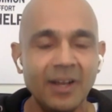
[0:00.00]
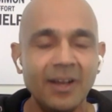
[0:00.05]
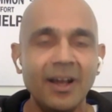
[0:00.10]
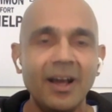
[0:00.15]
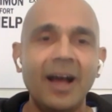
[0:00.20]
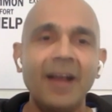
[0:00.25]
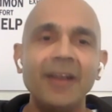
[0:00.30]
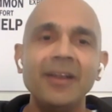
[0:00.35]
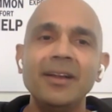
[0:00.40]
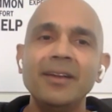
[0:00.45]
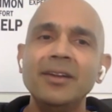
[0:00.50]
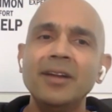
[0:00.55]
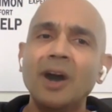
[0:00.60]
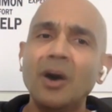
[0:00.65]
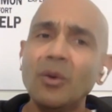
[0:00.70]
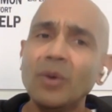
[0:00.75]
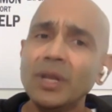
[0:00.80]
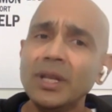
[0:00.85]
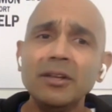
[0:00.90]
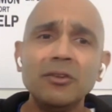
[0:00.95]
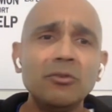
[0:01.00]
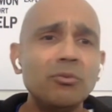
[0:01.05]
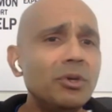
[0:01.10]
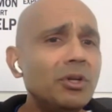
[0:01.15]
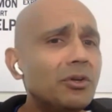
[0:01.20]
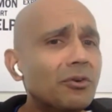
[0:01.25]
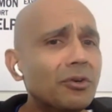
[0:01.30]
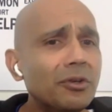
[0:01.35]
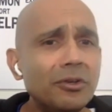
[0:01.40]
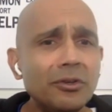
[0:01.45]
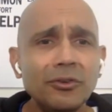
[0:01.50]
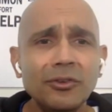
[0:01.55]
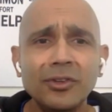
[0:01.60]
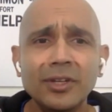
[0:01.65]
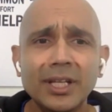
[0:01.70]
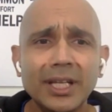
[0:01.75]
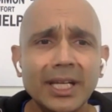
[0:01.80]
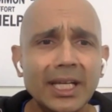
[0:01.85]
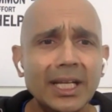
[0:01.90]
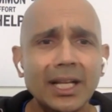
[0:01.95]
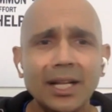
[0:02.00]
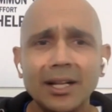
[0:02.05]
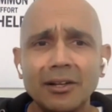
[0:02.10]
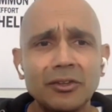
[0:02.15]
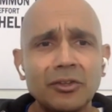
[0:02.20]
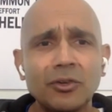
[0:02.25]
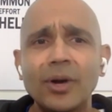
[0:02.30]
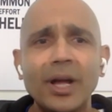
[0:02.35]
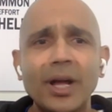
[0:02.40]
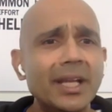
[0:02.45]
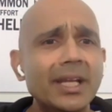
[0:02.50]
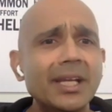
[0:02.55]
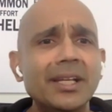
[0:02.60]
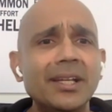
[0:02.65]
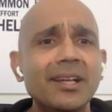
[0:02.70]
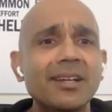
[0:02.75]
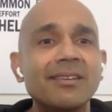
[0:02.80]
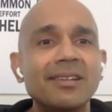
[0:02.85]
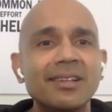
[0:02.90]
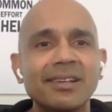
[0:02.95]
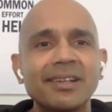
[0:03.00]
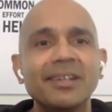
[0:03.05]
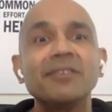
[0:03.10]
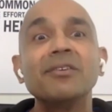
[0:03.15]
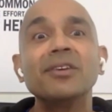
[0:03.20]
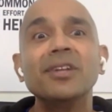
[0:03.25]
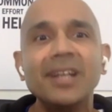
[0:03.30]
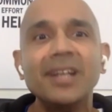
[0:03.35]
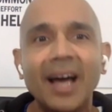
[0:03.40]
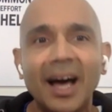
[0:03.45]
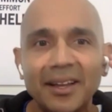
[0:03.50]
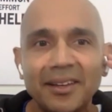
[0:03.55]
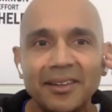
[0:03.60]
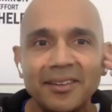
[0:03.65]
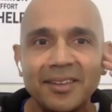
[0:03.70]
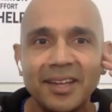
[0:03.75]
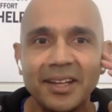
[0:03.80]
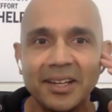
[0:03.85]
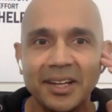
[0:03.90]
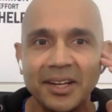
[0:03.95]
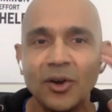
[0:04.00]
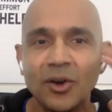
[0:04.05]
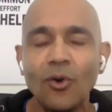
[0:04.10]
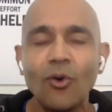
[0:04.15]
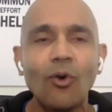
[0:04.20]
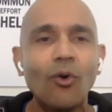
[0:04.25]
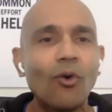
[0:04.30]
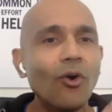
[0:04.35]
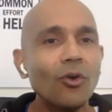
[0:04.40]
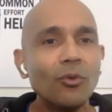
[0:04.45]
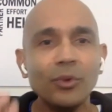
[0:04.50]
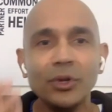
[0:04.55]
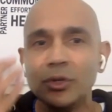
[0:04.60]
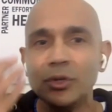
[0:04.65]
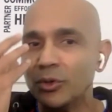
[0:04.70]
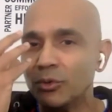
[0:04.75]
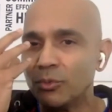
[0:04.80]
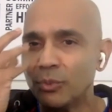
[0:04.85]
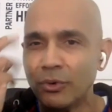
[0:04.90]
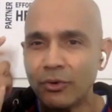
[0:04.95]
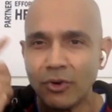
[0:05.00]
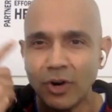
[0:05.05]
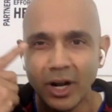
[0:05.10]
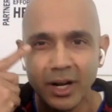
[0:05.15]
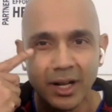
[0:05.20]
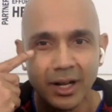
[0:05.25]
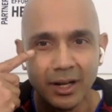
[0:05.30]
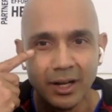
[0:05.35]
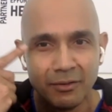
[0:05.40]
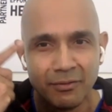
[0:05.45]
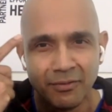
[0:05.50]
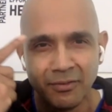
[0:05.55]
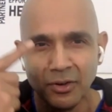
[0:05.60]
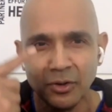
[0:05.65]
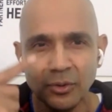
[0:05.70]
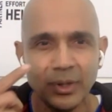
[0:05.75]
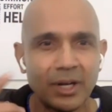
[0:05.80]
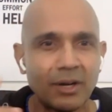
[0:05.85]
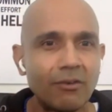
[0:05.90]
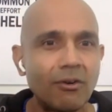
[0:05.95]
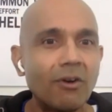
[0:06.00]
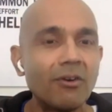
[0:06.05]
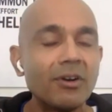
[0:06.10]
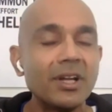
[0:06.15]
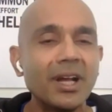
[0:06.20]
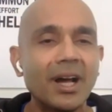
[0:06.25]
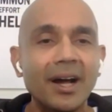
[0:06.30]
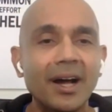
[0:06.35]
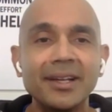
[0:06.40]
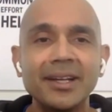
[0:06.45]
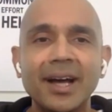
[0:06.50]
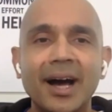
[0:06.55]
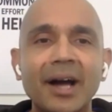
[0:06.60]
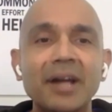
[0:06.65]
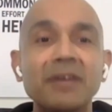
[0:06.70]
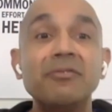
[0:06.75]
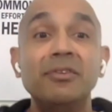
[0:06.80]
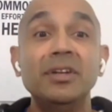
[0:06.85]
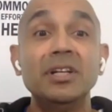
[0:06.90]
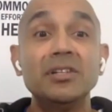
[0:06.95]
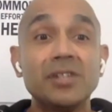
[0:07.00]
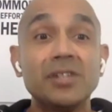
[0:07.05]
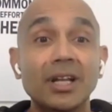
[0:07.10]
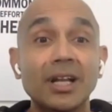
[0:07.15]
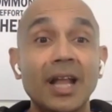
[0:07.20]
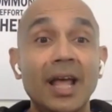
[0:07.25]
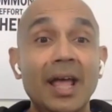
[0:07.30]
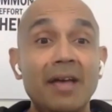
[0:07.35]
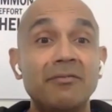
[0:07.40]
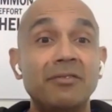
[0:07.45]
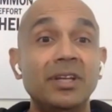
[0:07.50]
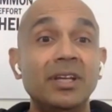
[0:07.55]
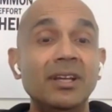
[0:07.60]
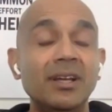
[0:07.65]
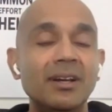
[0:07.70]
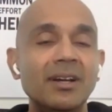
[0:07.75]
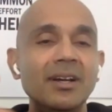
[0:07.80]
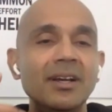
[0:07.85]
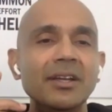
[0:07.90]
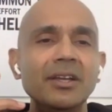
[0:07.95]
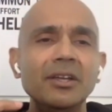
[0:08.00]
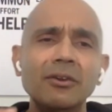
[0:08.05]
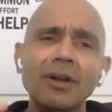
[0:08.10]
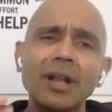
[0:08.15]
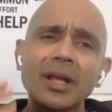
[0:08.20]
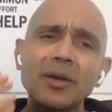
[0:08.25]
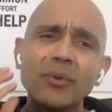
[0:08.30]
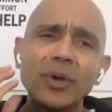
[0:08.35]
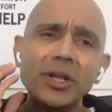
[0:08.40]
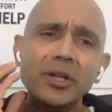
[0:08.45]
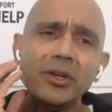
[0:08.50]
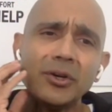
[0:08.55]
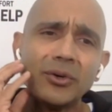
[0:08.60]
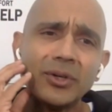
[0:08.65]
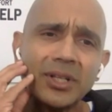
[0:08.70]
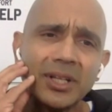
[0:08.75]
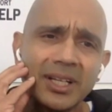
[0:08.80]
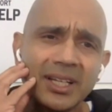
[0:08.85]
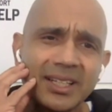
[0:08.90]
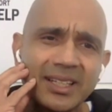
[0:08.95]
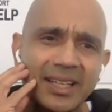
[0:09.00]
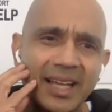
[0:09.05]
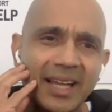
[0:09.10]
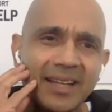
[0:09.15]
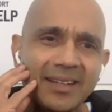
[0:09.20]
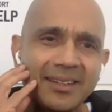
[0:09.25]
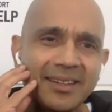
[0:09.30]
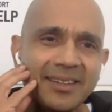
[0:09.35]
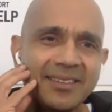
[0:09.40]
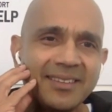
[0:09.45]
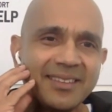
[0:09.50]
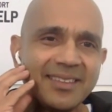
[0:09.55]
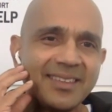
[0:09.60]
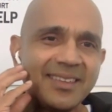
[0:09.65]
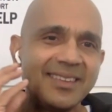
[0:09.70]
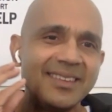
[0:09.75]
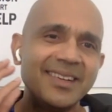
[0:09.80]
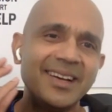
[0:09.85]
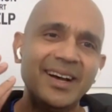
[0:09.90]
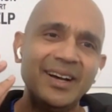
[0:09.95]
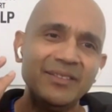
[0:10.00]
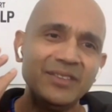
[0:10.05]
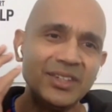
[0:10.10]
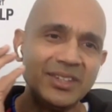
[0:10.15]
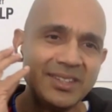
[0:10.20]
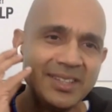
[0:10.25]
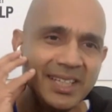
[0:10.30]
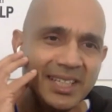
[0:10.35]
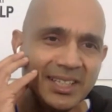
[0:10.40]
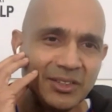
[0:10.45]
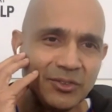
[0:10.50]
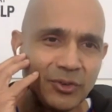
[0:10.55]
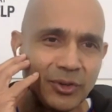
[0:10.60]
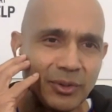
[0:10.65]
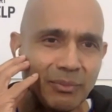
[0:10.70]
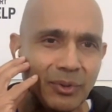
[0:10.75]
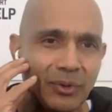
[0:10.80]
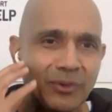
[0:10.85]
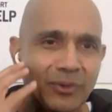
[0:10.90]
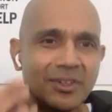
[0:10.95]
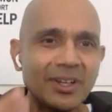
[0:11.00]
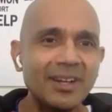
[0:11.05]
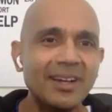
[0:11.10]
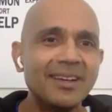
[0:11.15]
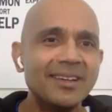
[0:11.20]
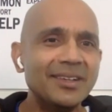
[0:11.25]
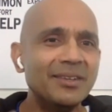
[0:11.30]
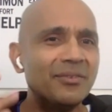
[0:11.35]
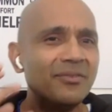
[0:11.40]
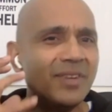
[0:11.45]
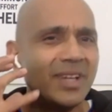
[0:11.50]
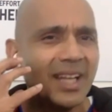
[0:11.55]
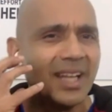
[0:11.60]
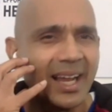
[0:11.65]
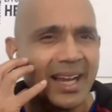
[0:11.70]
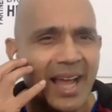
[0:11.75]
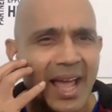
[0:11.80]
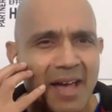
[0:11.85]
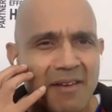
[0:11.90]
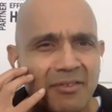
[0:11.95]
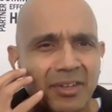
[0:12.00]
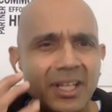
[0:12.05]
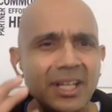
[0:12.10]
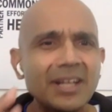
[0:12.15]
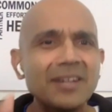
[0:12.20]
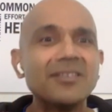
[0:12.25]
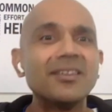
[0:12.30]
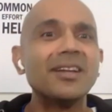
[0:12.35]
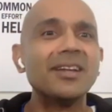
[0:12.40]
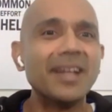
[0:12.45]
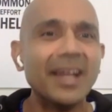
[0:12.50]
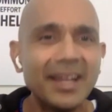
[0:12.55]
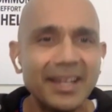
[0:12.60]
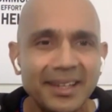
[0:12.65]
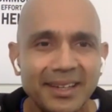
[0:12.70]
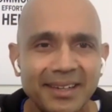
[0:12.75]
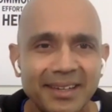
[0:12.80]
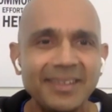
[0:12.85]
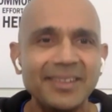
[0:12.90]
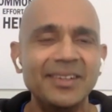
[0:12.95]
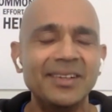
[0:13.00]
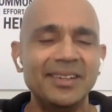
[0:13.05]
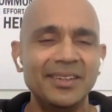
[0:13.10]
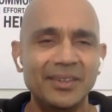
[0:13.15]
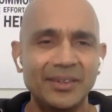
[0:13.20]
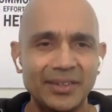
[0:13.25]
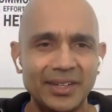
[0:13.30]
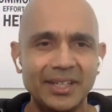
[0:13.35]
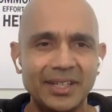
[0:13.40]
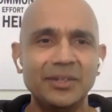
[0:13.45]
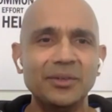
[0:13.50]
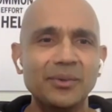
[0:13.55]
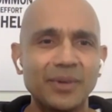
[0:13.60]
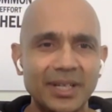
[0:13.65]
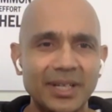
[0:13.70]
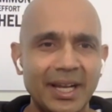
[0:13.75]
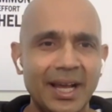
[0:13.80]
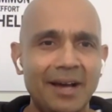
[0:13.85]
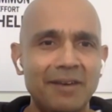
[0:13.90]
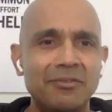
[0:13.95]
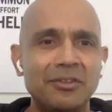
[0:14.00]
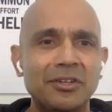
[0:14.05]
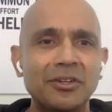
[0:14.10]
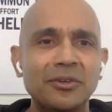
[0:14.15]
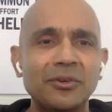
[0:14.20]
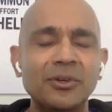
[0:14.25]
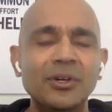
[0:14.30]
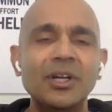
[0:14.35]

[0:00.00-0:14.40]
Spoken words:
And nowadays, we don't use needles or anything to give you the anesthetic. All we do is we run a little fluid around the eye feels a little heavy. You know, like when you go to the dentist to have your teeth removed, you feel that heaviness, and then, you know, they do what they have to do.